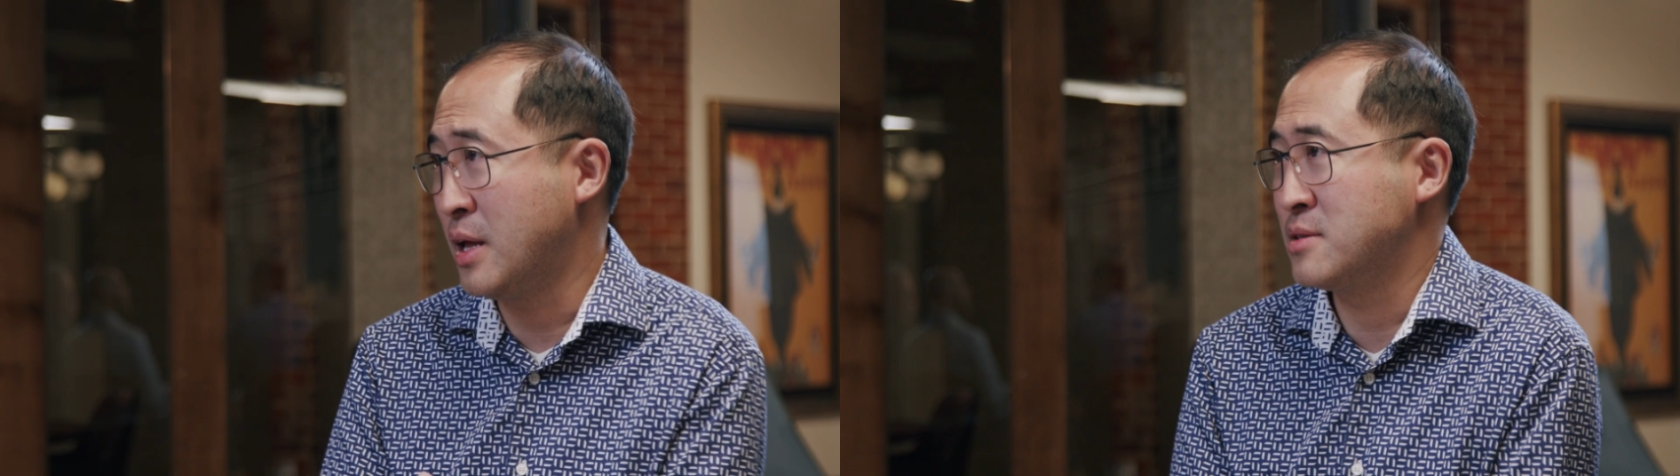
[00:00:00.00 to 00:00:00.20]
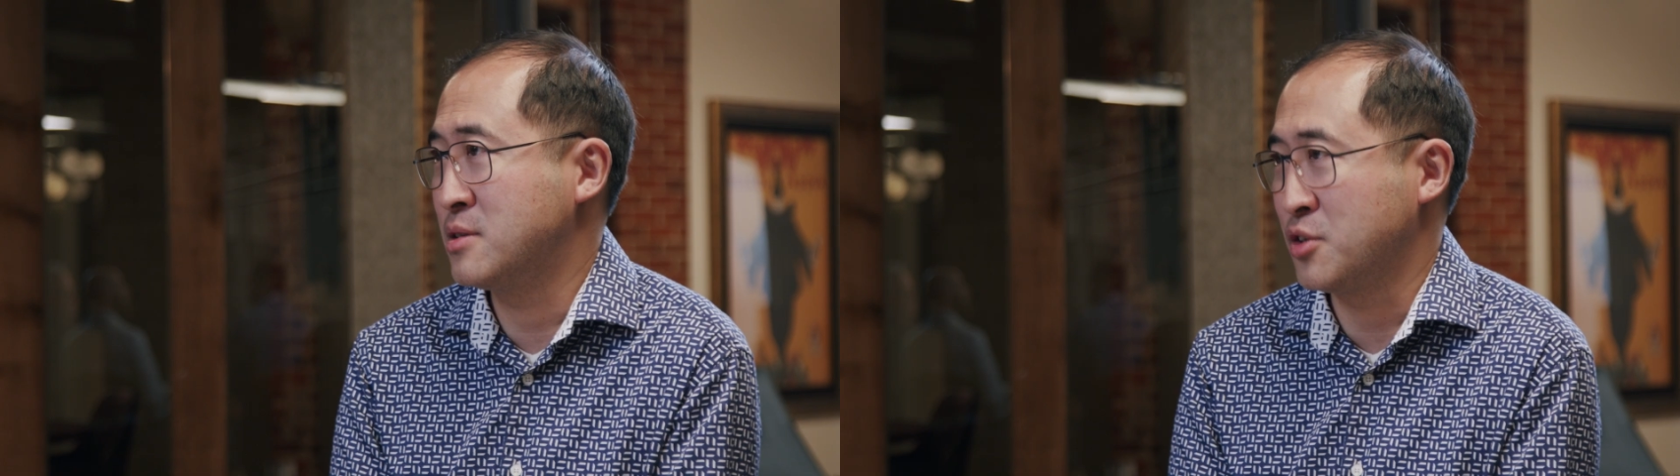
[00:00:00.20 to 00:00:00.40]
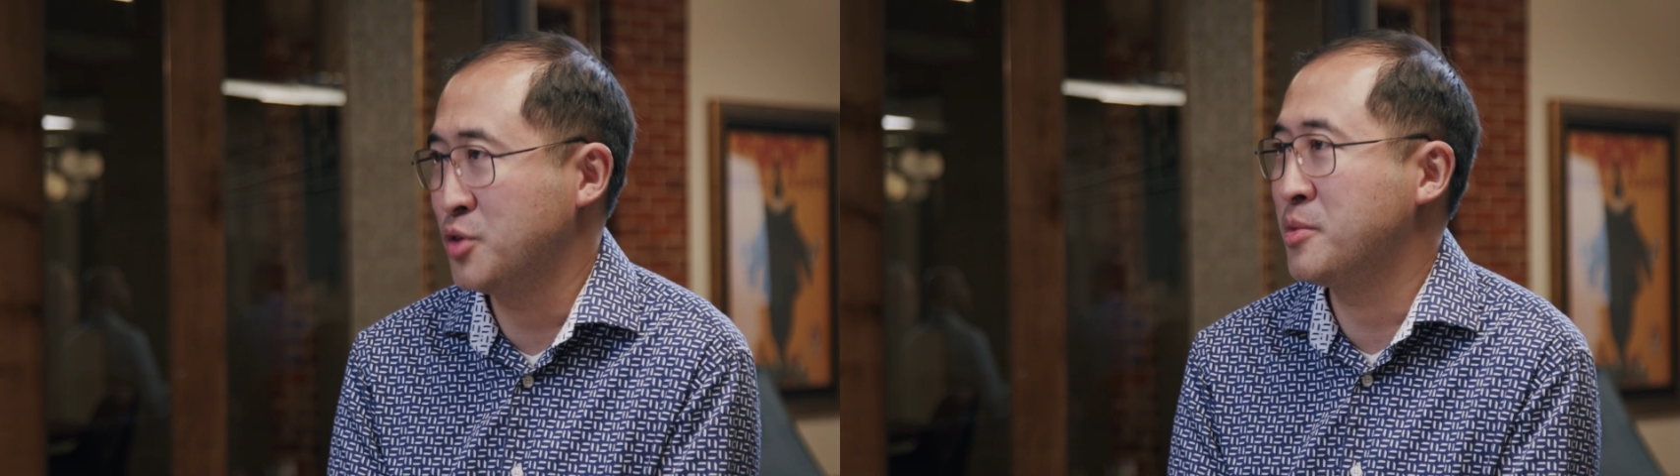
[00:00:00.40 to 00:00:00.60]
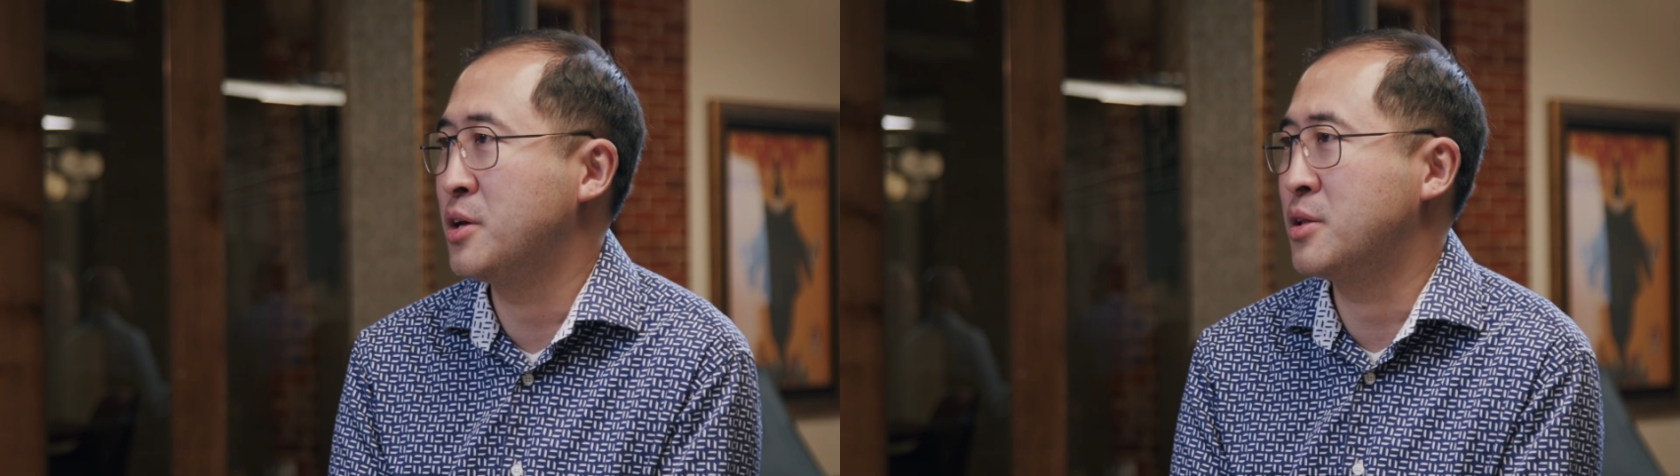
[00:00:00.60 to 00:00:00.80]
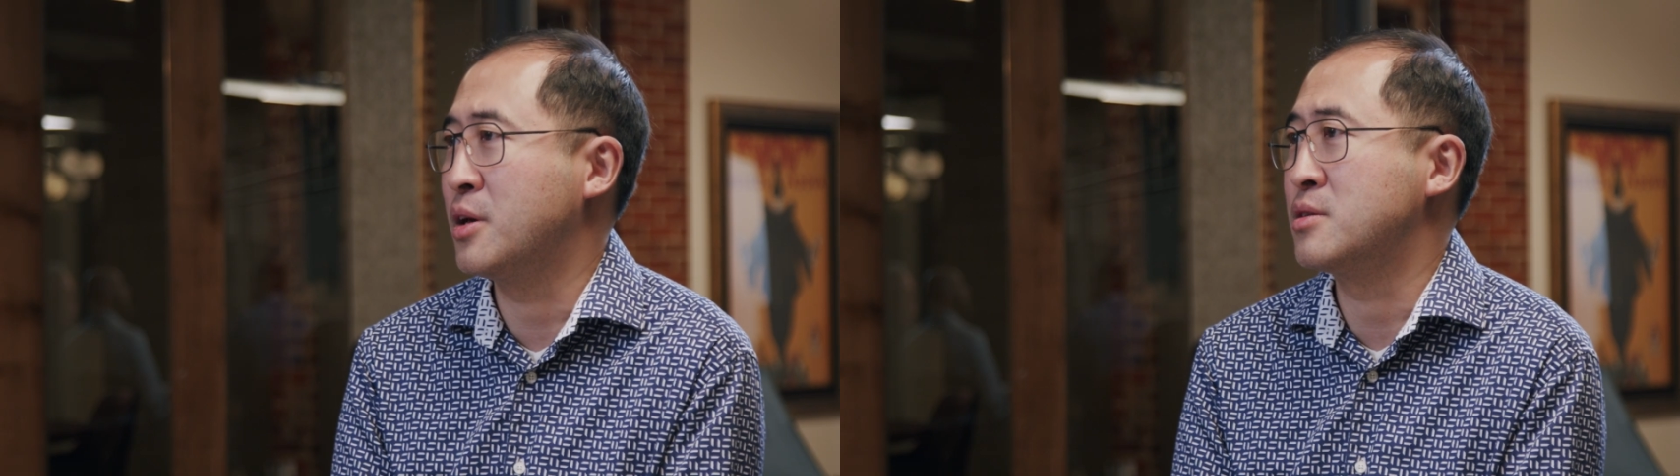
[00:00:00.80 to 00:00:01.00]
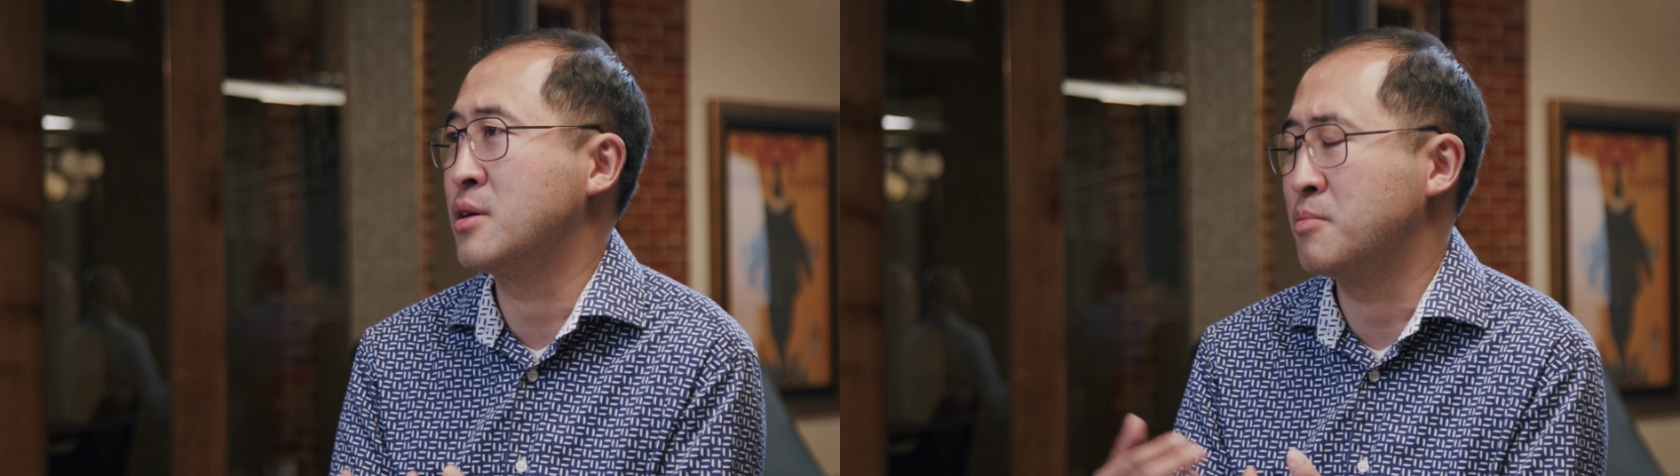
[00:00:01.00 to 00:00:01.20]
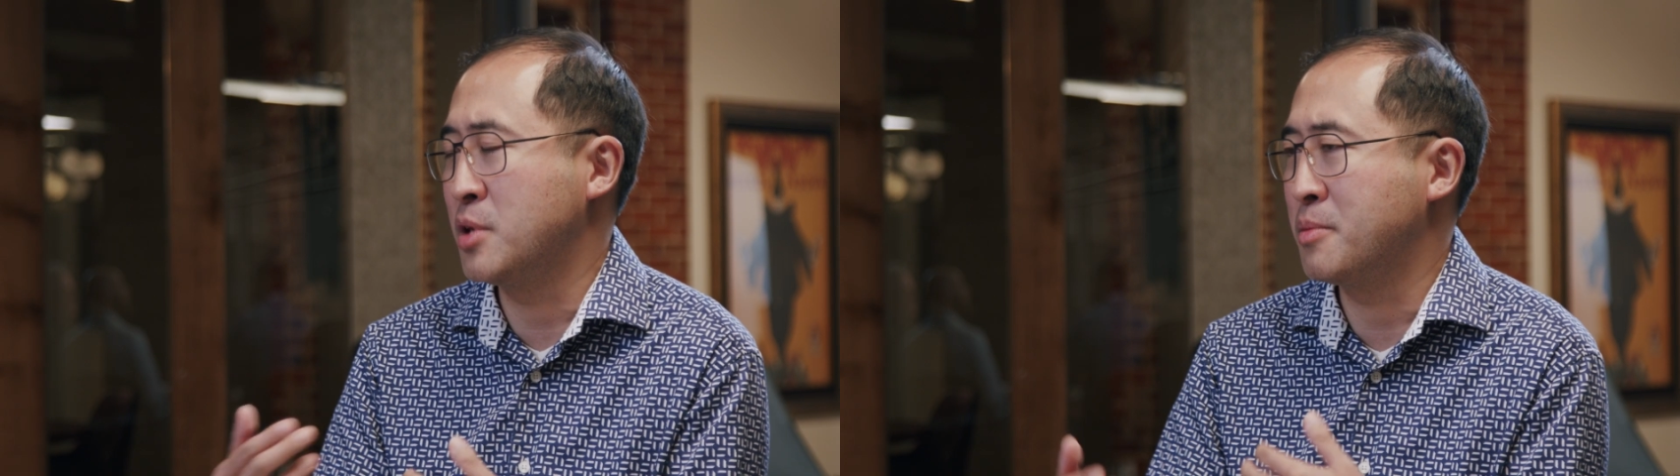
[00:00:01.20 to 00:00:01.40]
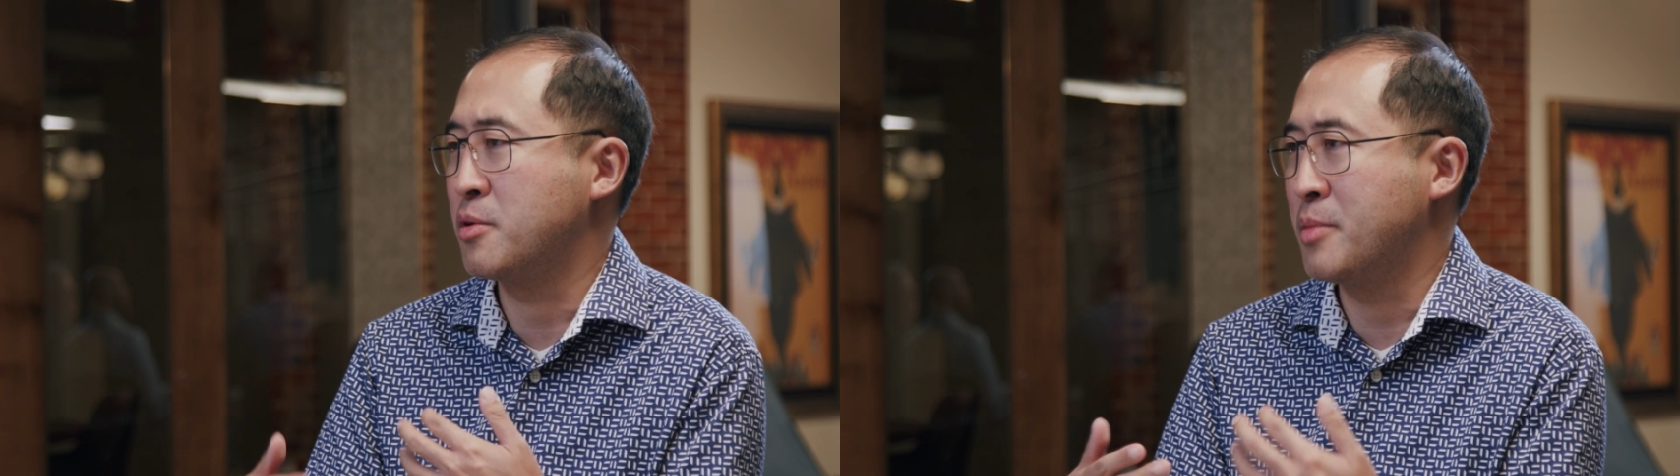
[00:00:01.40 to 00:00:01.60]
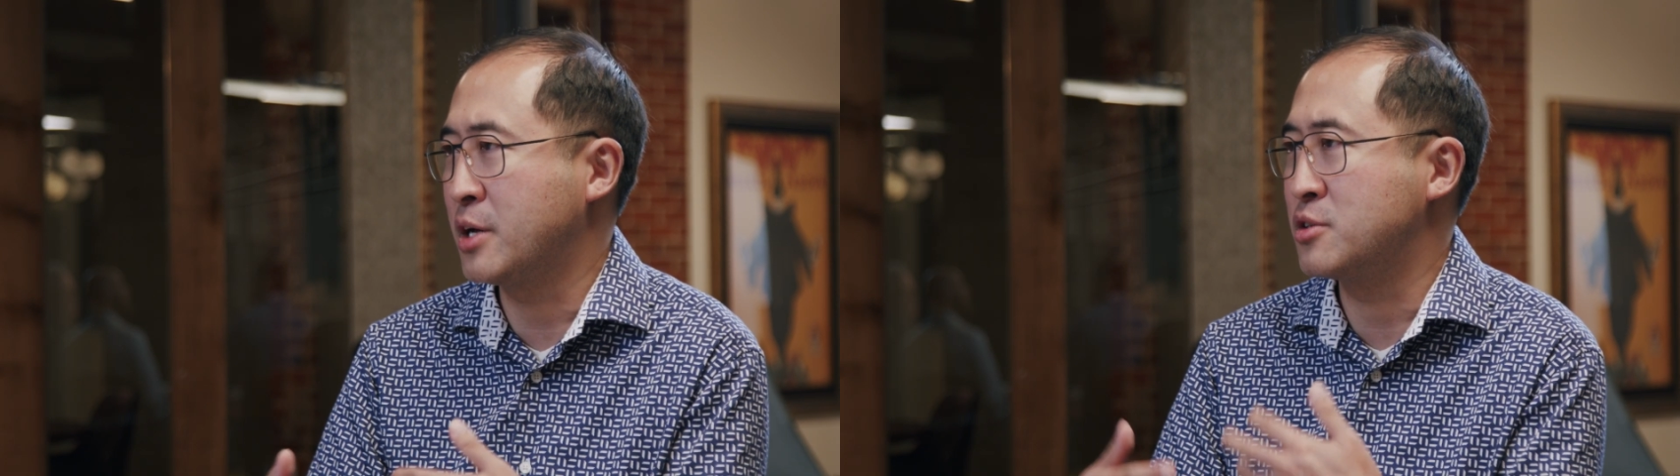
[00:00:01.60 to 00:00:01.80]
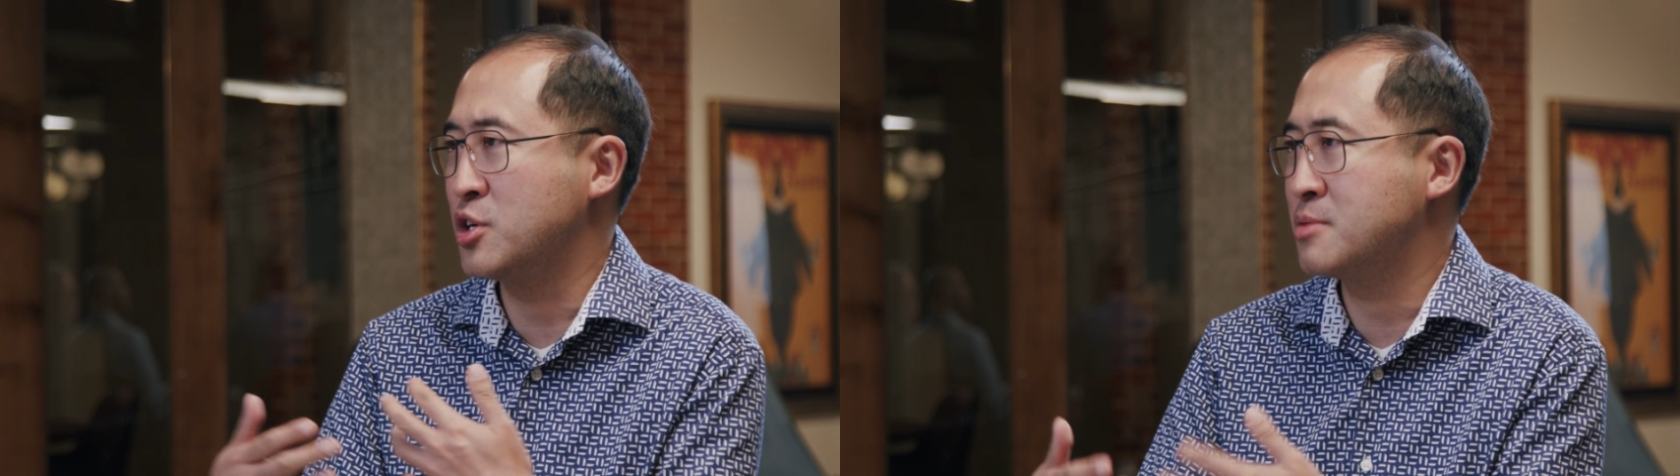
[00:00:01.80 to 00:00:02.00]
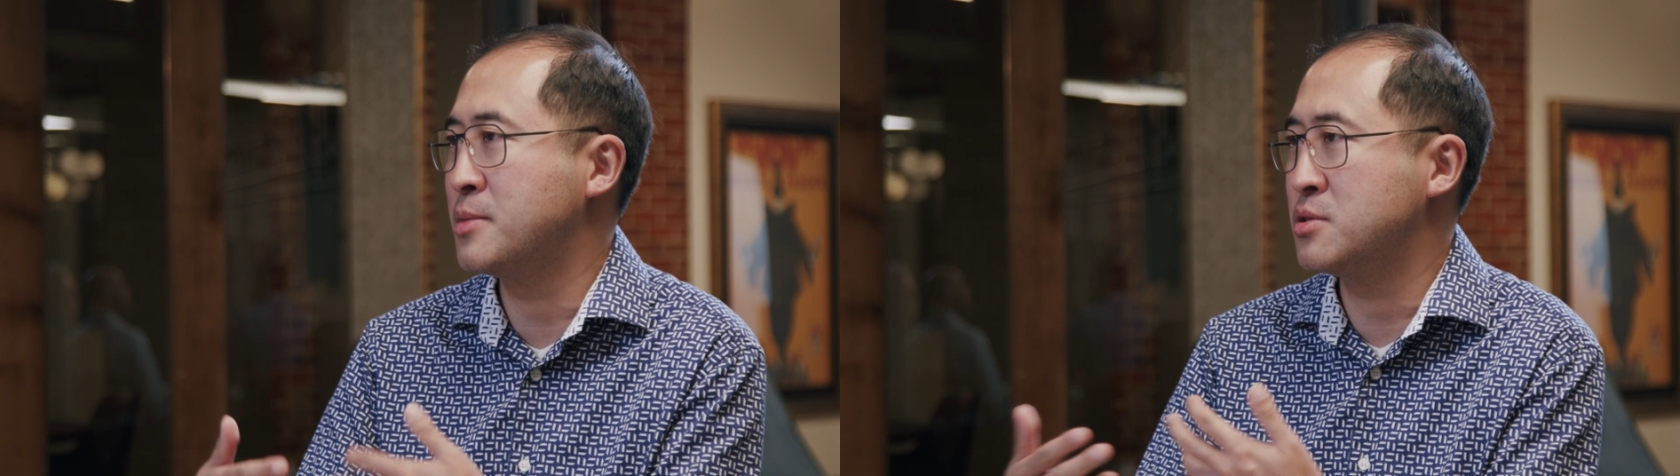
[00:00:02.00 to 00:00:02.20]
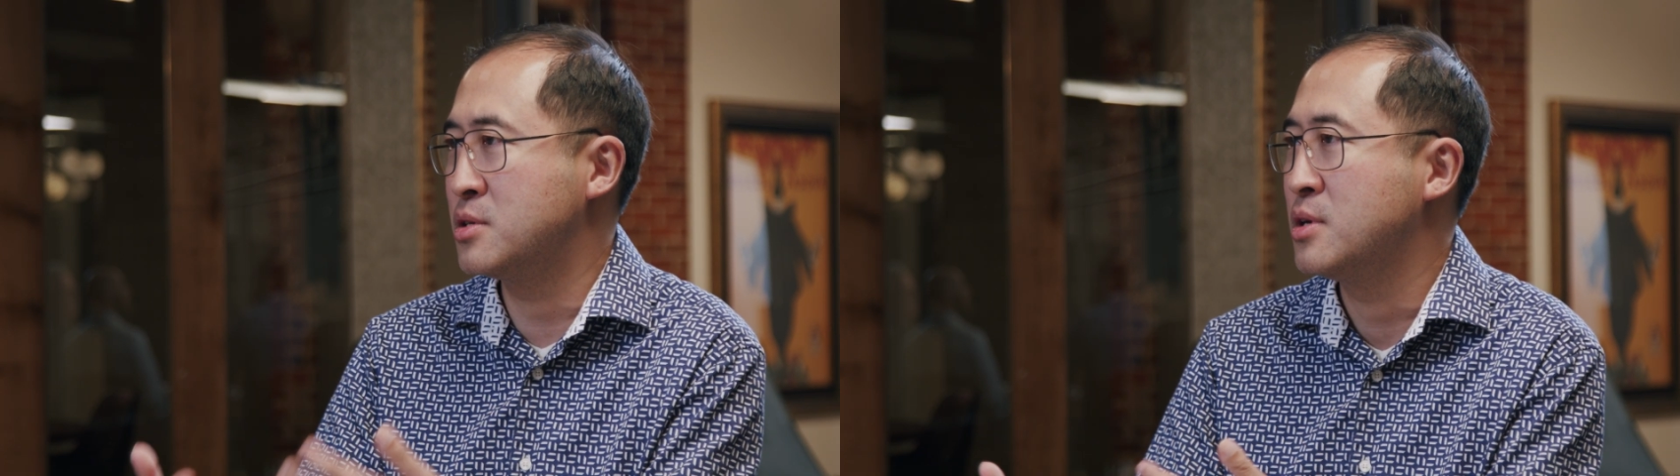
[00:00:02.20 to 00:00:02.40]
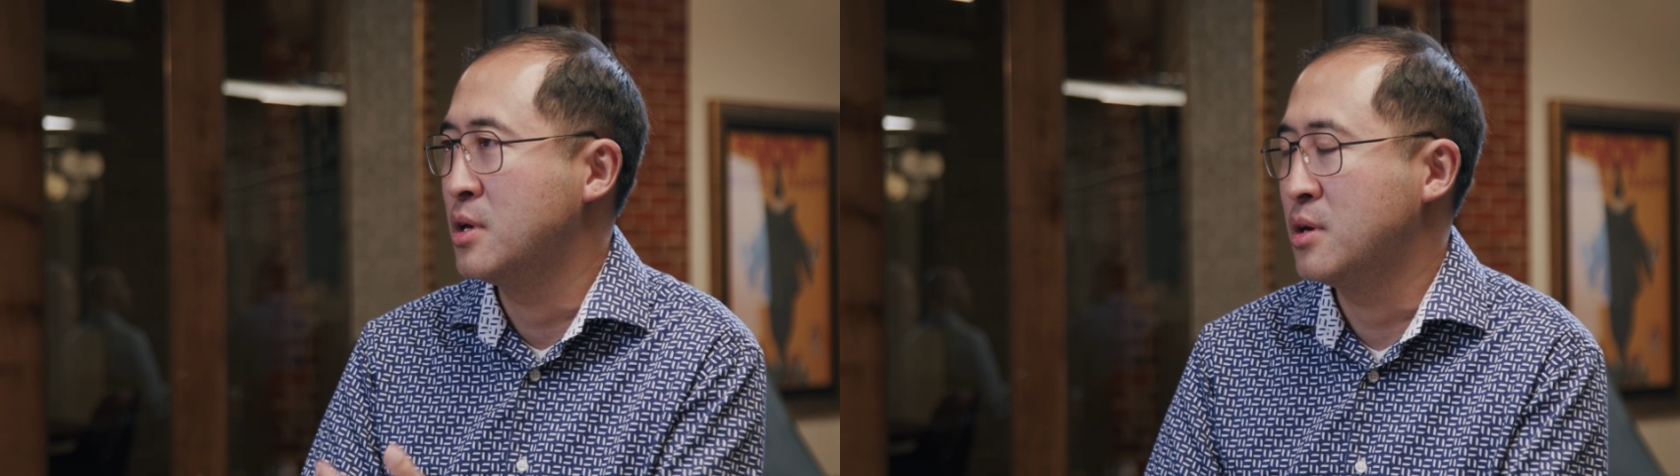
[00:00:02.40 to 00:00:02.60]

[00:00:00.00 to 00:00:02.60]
that's accumulated and be able to make adjustments